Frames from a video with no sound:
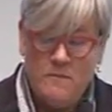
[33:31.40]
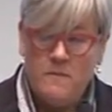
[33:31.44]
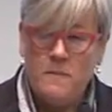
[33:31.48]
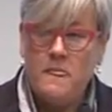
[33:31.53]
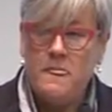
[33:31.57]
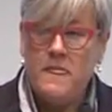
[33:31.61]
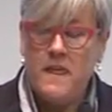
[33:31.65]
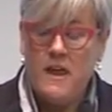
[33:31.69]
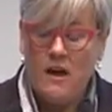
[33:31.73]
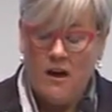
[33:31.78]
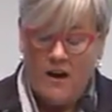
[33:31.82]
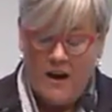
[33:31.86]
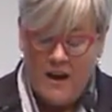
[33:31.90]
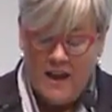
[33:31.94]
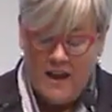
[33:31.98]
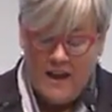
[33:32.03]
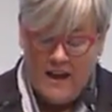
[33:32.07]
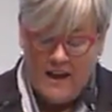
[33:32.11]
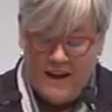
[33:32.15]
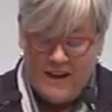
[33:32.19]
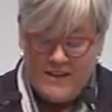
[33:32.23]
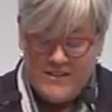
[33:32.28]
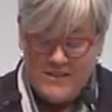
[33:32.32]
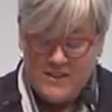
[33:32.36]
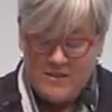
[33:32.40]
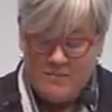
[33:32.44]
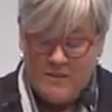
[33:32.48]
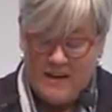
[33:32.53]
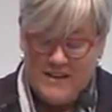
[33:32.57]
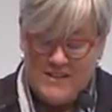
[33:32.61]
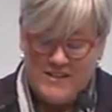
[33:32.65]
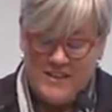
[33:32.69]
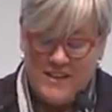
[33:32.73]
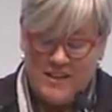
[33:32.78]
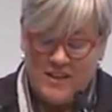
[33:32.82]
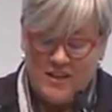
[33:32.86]
The IEA
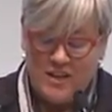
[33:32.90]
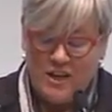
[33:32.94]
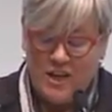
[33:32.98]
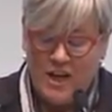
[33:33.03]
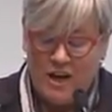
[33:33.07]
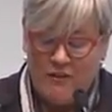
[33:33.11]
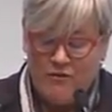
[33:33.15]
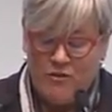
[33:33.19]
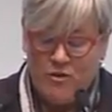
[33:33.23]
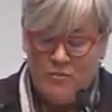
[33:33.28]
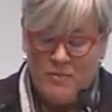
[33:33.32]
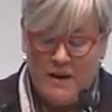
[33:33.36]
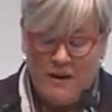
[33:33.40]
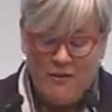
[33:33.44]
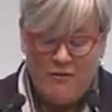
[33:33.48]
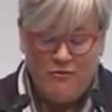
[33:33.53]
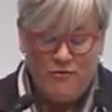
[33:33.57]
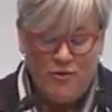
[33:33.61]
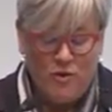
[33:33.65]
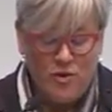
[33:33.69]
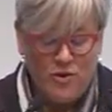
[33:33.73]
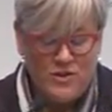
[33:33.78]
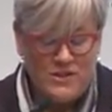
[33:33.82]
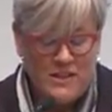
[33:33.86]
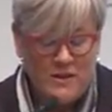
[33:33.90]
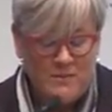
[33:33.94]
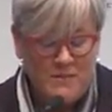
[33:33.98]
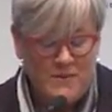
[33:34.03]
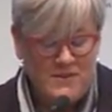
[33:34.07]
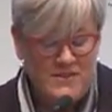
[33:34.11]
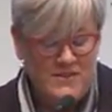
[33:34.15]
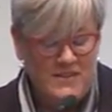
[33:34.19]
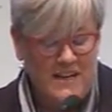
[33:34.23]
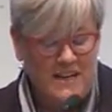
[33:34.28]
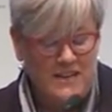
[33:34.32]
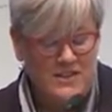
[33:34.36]
estimates it can cover about
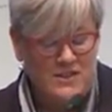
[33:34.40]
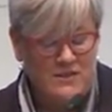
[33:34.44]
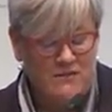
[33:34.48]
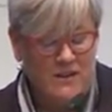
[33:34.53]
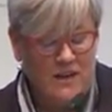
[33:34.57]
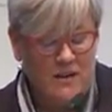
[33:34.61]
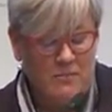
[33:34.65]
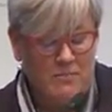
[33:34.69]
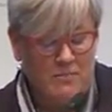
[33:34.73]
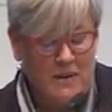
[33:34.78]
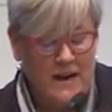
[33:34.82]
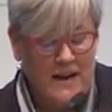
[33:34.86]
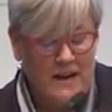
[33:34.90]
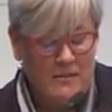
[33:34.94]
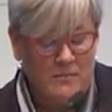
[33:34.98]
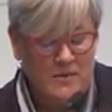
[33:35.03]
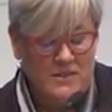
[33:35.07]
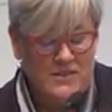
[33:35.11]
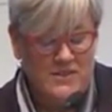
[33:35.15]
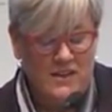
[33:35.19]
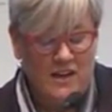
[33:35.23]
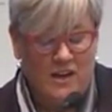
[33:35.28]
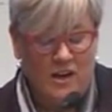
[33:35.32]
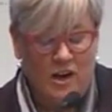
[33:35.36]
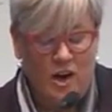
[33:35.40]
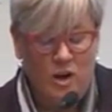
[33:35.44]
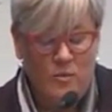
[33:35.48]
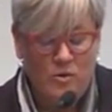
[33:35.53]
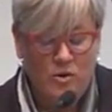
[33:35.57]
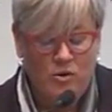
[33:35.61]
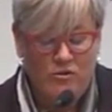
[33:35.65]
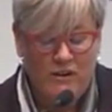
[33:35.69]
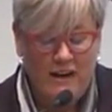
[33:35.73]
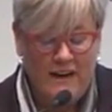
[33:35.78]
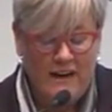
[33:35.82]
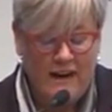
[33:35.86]
40% of the abatement in global
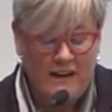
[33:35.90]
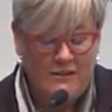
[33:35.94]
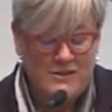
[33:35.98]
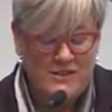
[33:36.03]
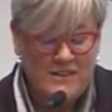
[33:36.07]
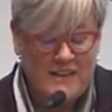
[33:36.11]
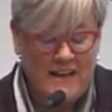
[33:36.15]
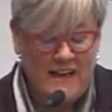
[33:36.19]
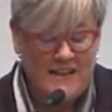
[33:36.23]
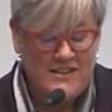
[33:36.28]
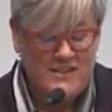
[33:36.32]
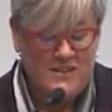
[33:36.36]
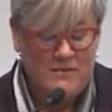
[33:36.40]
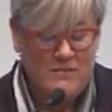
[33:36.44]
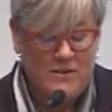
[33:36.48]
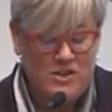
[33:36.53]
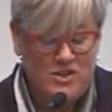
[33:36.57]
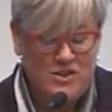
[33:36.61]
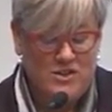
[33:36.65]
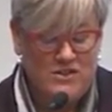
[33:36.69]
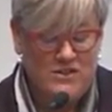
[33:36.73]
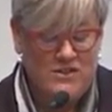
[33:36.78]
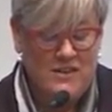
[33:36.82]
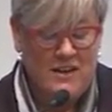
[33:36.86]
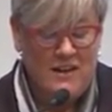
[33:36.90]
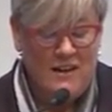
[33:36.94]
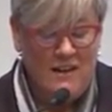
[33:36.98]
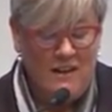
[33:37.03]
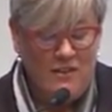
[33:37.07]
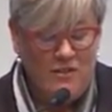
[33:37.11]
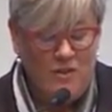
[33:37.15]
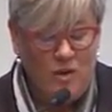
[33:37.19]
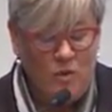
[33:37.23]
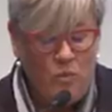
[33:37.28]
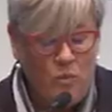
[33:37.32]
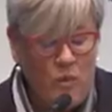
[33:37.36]
greenhouse gas emissions
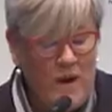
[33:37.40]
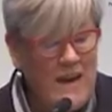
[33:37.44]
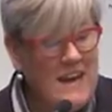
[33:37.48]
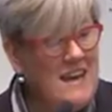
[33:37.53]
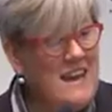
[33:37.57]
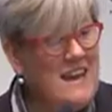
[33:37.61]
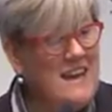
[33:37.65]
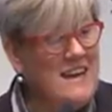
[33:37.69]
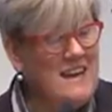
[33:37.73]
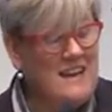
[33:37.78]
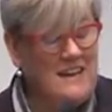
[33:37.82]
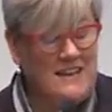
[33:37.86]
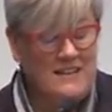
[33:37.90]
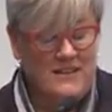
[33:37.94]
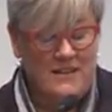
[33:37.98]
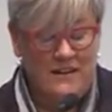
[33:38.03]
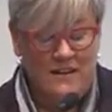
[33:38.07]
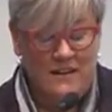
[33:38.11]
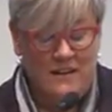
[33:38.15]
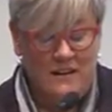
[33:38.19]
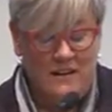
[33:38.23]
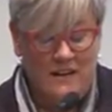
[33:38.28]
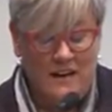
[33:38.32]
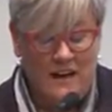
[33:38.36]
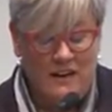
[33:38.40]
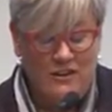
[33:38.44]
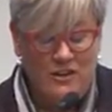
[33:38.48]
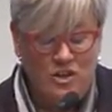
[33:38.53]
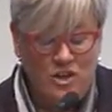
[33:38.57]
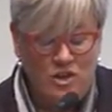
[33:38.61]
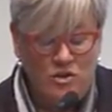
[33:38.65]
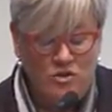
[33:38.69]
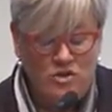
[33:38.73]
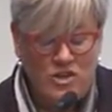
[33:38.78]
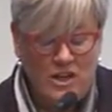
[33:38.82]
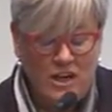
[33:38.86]
that we need, and the
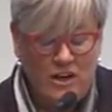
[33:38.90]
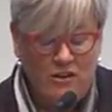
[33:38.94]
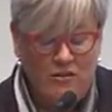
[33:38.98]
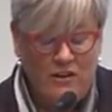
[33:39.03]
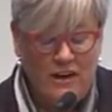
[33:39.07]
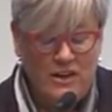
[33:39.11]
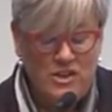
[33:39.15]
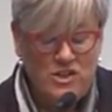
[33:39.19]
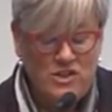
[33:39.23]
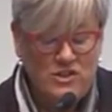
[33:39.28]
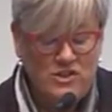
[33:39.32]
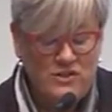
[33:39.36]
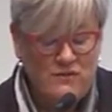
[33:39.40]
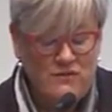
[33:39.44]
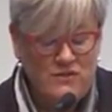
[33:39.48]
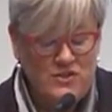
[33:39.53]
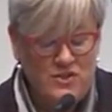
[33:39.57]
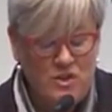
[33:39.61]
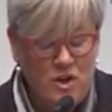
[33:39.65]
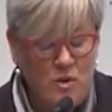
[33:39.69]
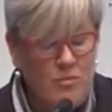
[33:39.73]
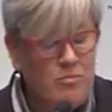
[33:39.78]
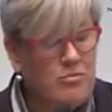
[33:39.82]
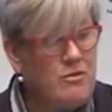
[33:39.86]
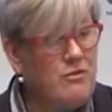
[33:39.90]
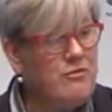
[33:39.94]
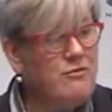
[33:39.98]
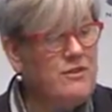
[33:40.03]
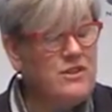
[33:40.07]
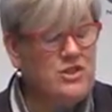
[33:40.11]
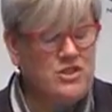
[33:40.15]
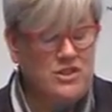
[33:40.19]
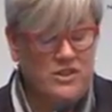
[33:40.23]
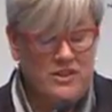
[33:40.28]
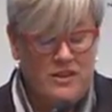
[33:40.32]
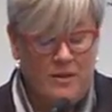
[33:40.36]
new generations of
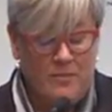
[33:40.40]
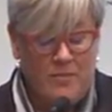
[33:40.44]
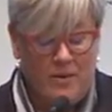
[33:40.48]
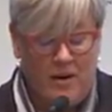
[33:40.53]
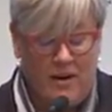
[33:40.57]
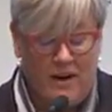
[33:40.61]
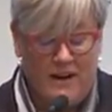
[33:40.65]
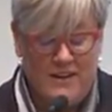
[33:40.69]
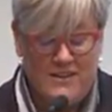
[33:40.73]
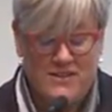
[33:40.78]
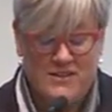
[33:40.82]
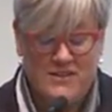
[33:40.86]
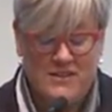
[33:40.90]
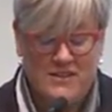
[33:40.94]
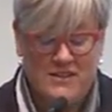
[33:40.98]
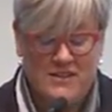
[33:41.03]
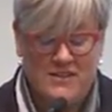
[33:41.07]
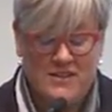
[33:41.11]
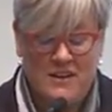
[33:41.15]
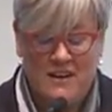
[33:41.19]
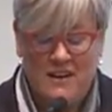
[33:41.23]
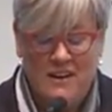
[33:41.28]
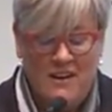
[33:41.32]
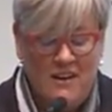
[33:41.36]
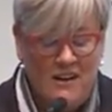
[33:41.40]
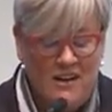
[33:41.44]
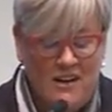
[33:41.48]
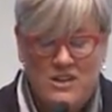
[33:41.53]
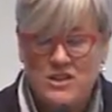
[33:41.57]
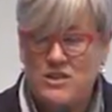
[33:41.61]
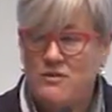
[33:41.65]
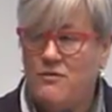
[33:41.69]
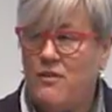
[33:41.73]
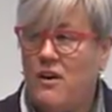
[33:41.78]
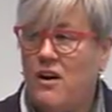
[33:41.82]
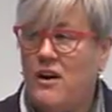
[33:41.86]
super-efficient appliances and
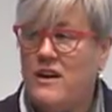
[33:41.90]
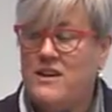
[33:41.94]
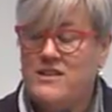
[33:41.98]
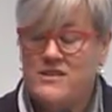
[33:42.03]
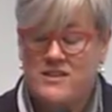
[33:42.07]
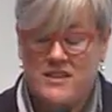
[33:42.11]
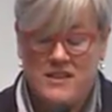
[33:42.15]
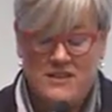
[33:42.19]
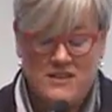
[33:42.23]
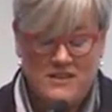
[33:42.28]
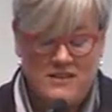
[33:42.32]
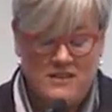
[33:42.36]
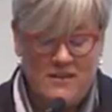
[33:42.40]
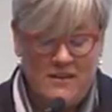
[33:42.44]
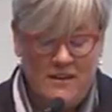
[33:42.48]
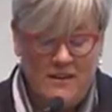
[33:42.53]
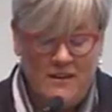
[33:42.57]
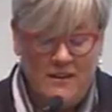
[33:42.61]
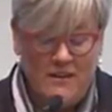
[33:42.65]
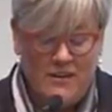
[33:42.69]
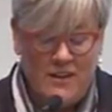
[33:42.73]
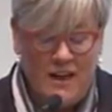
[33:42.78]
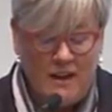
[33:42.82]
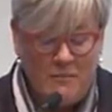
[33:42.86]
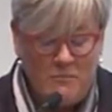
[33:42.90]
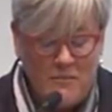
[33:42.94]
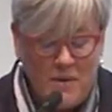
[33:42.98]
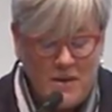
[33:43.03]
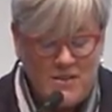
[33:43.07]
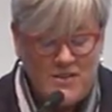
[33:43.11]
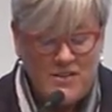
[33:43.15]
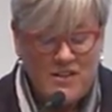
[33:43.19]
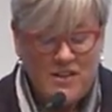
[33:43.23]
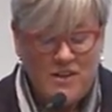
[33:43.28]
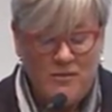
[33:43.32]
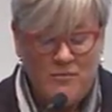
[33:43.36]
devices that
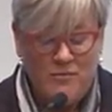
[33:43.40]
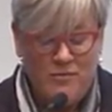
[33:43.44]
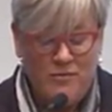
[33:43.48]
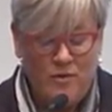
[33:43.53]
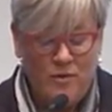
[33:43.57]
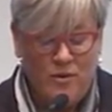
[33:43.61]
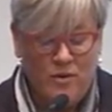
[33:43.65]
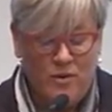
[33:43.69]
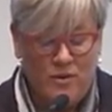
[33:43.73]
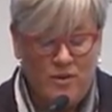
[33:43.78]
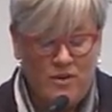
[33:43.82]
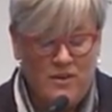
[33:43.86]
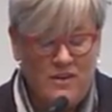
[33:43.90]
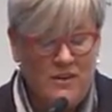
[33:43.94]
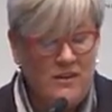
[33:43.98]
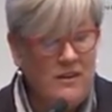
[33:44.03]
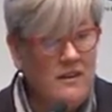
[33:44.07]
must come forward